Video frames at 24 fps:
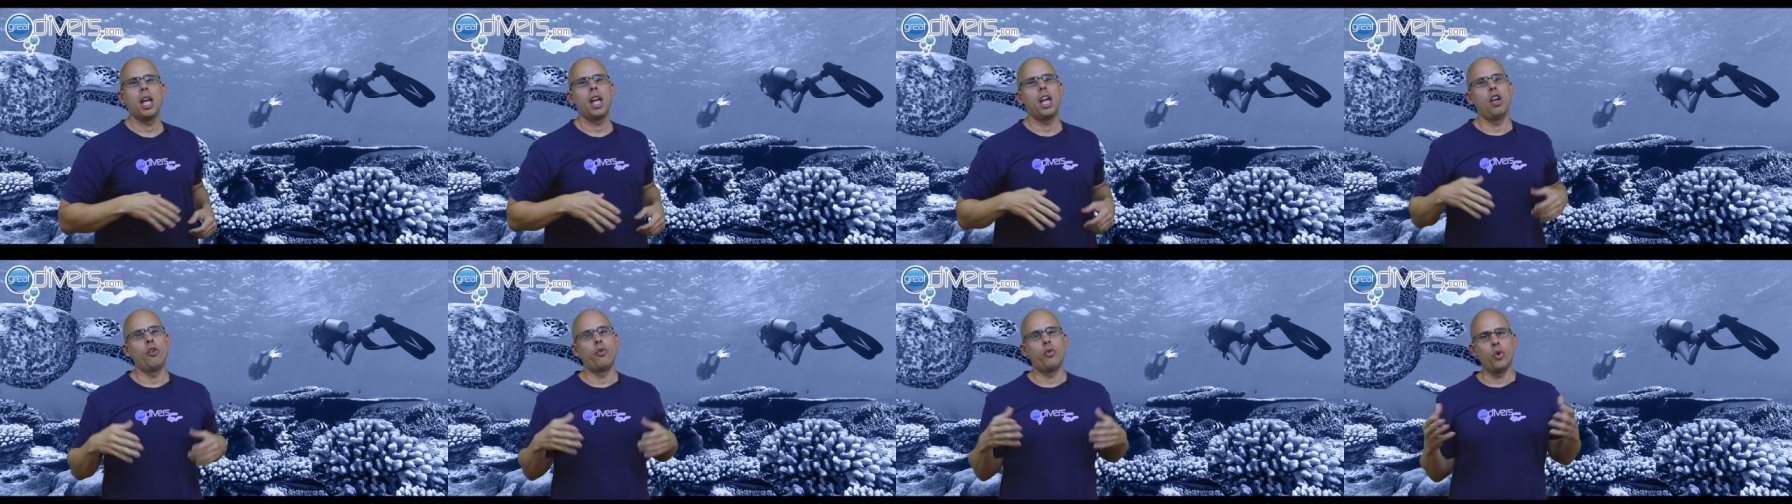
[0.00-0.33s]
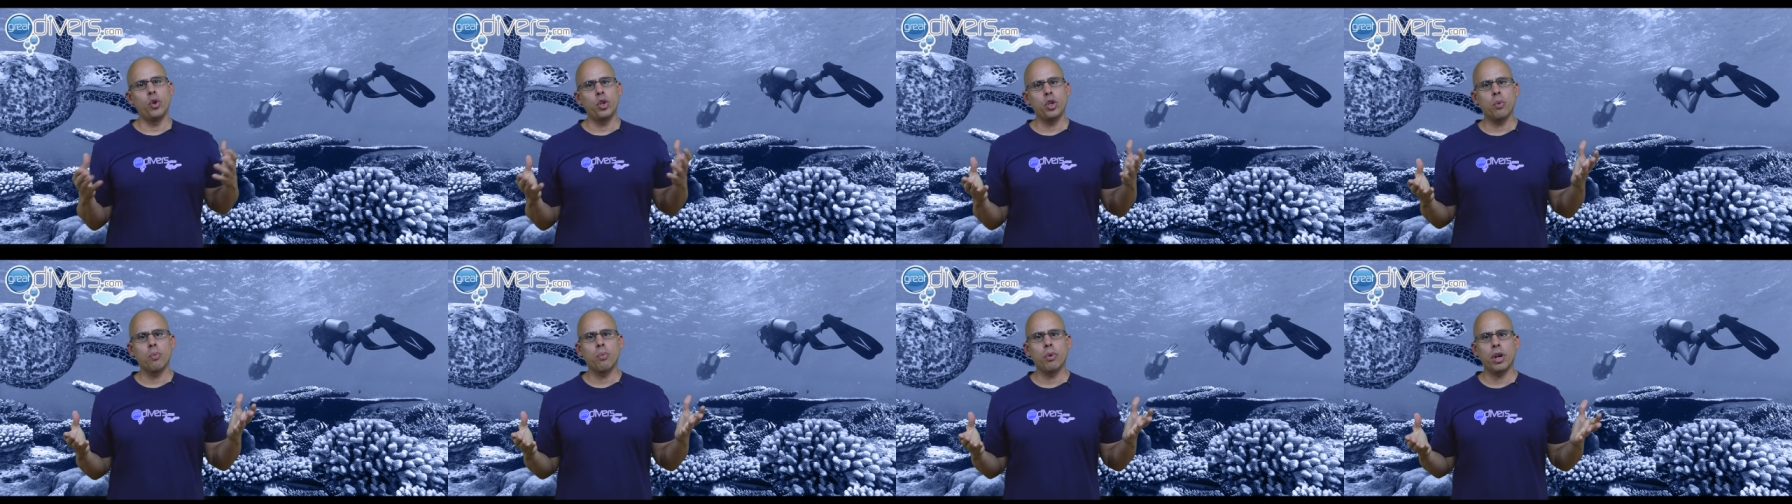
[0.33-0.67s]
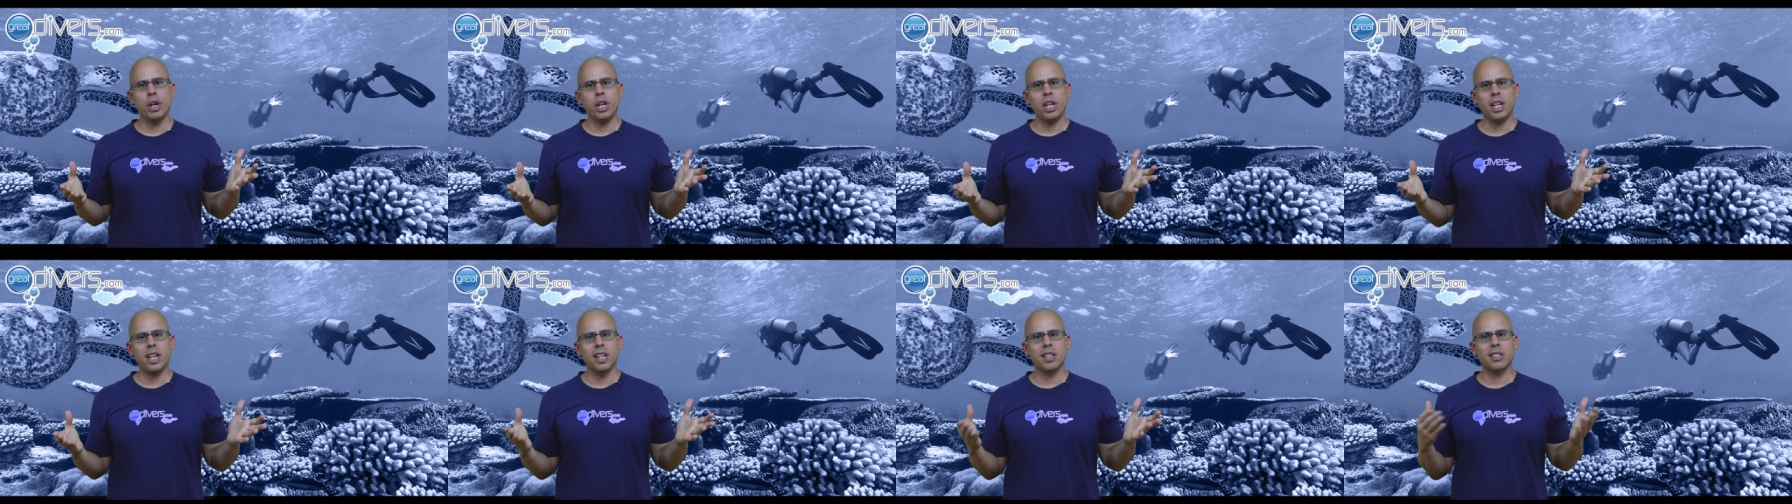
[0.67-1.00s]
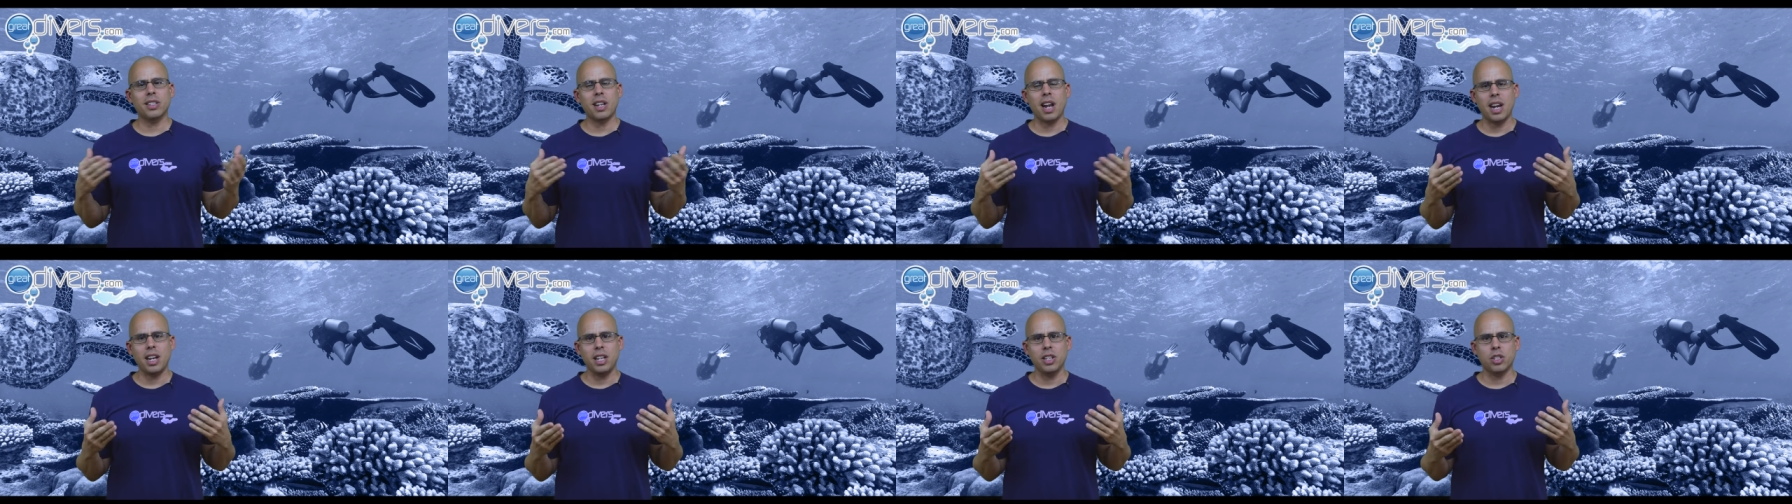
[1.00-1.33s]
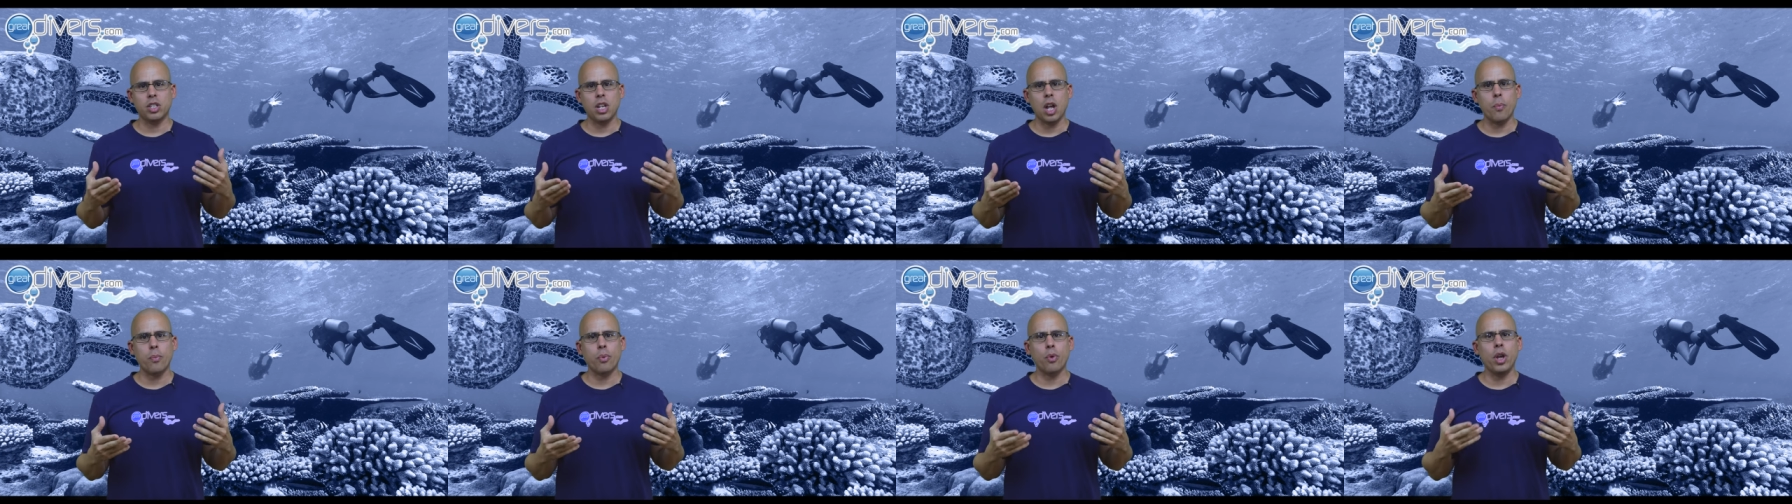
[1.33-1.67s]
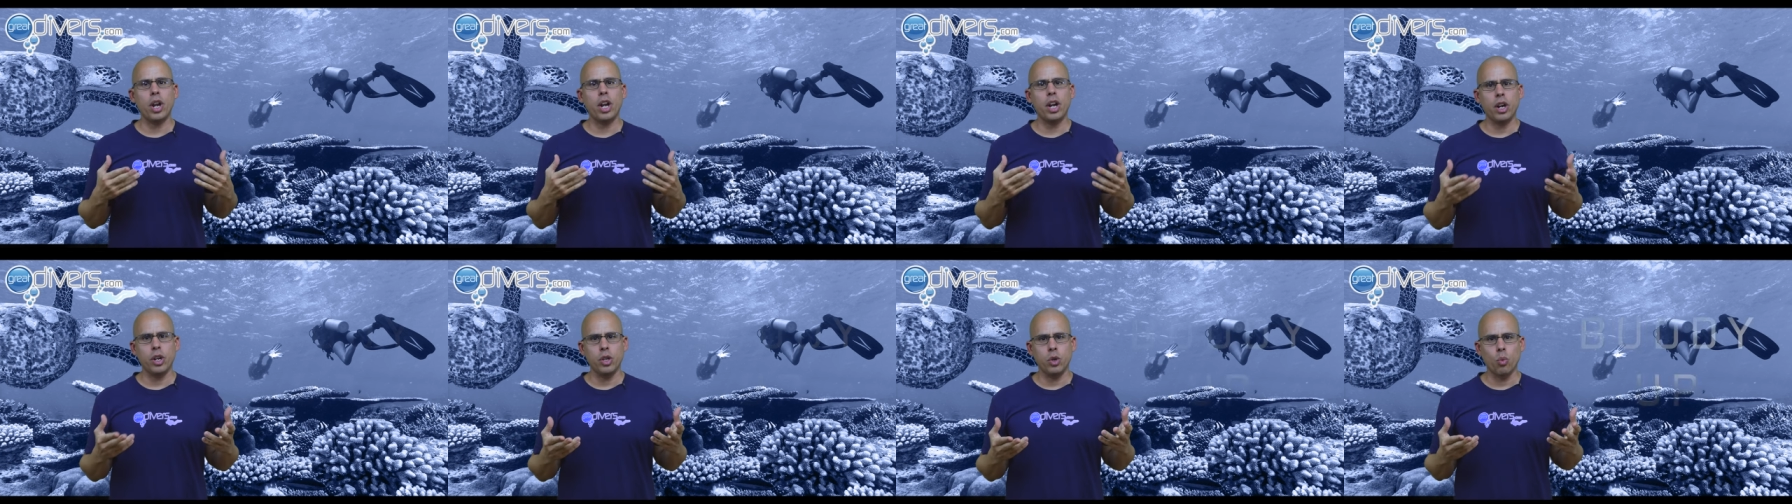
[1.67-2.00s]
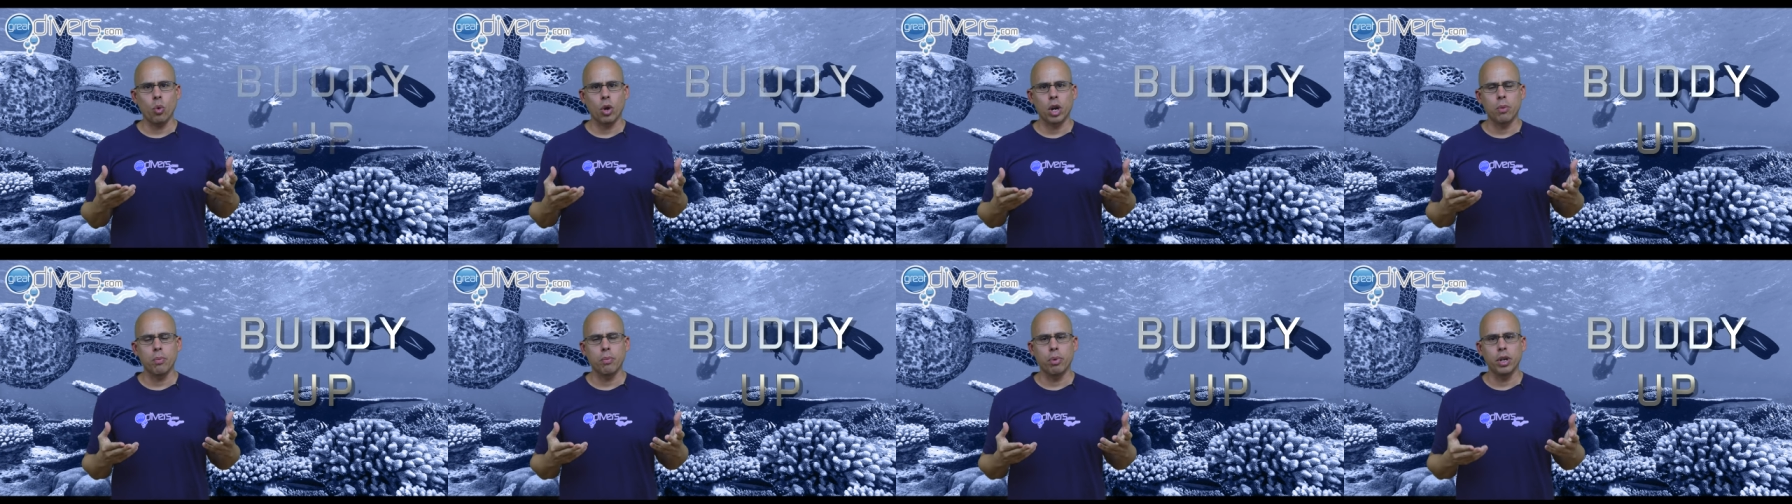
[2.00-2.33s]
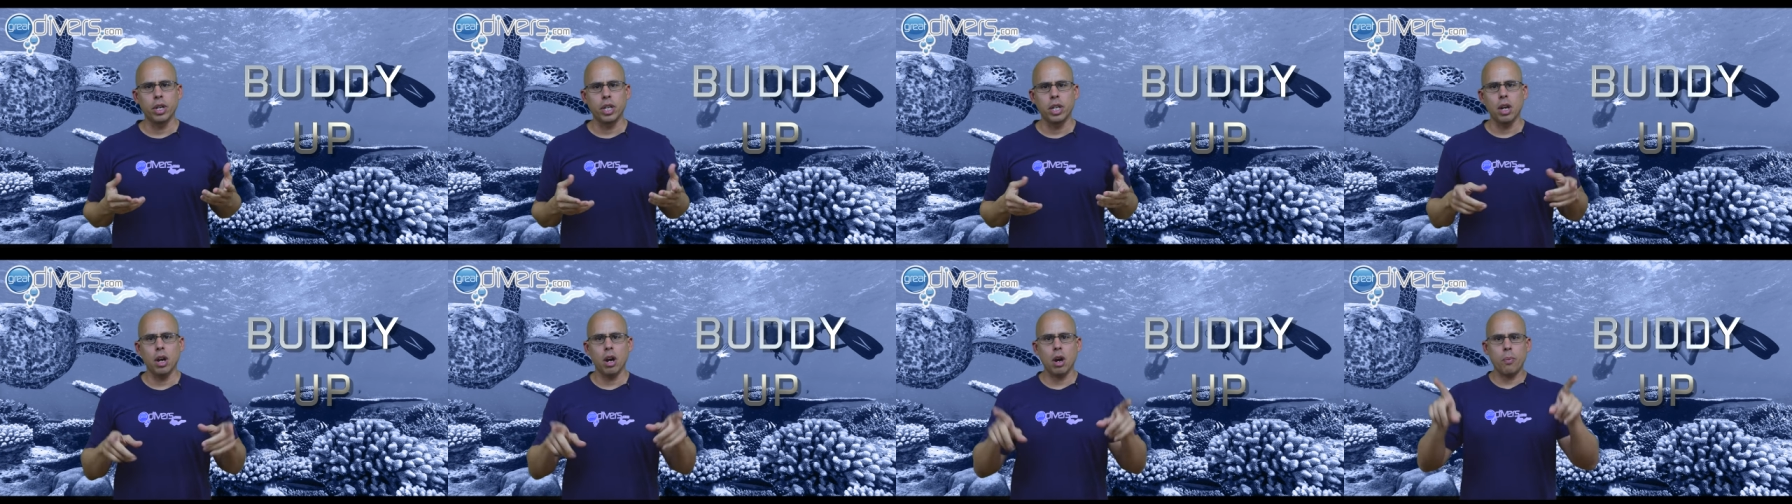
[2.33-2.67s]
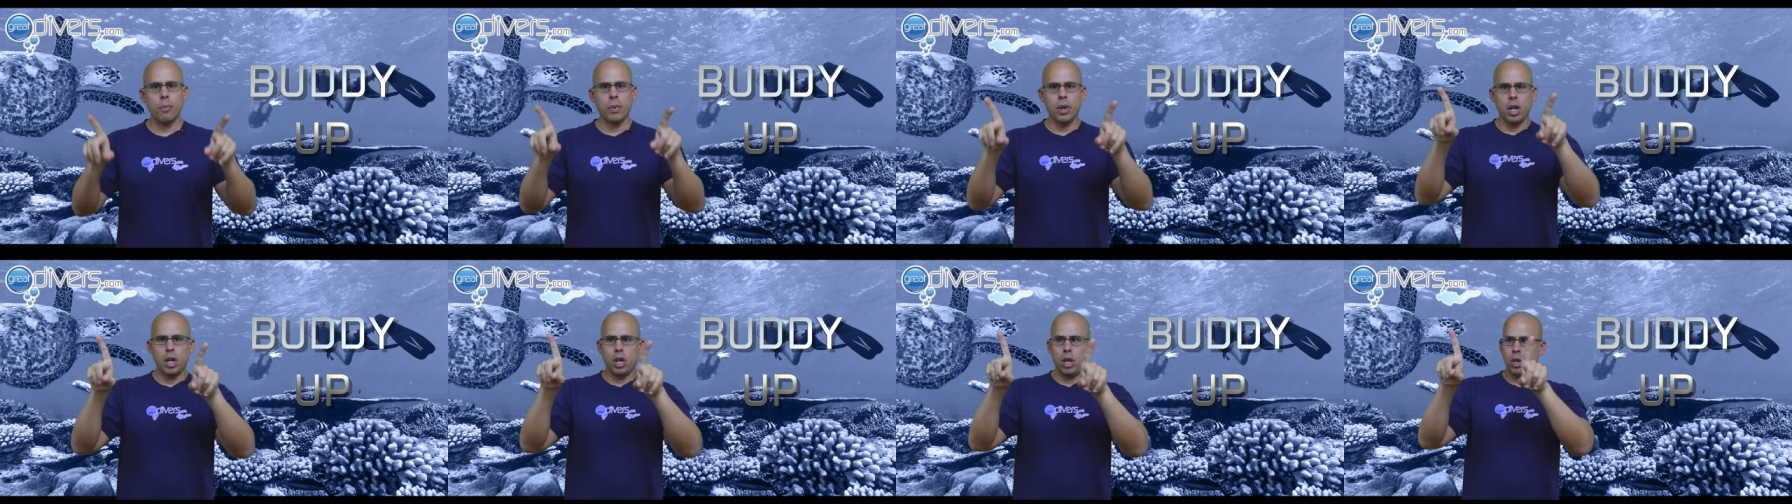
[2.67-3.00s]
If you and your buddy get slightly separated and you want to buddy up,